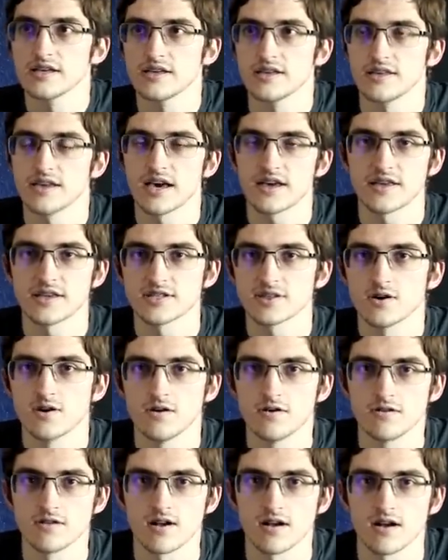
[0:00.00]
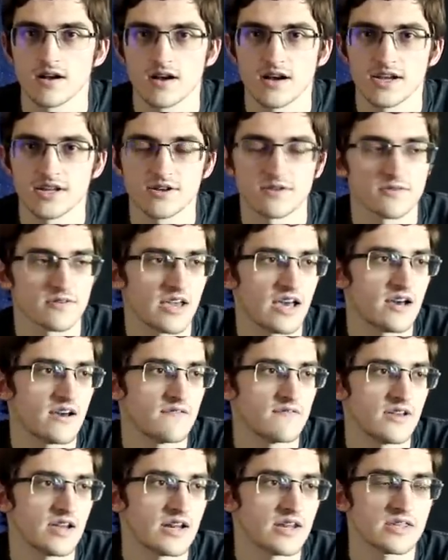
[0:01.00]
yeah, that's all. Uh, I don't
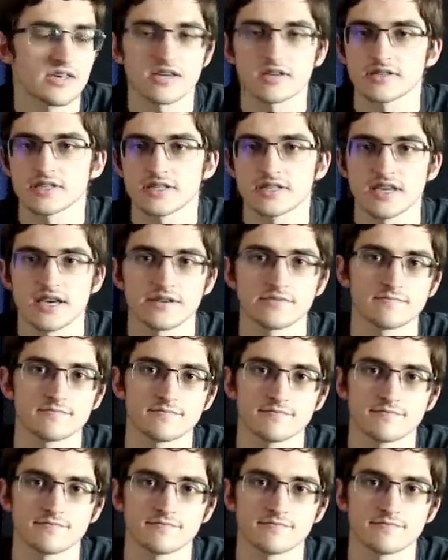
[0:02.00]
have anything else to say.